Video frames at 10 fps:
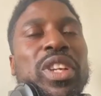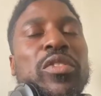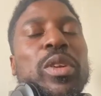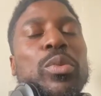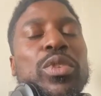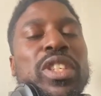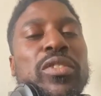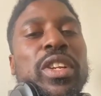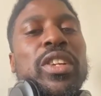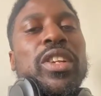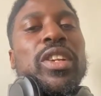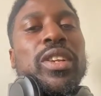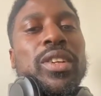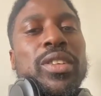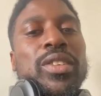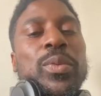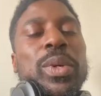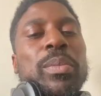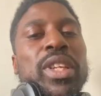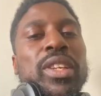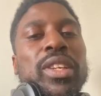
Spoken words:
brought South London to Wembley,